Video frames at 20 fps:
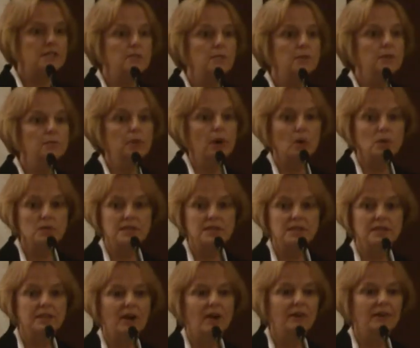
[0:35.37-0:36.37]
been
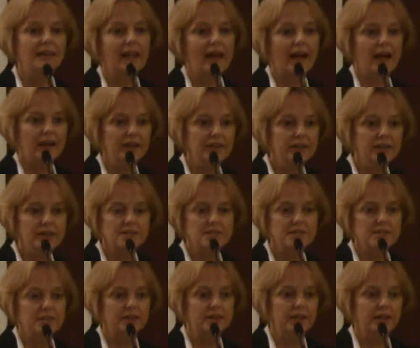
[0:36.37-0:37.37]
posted online
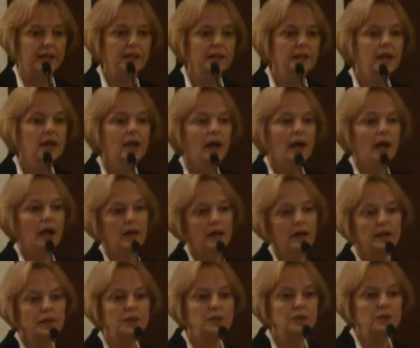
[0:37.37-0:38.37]
yesterday. It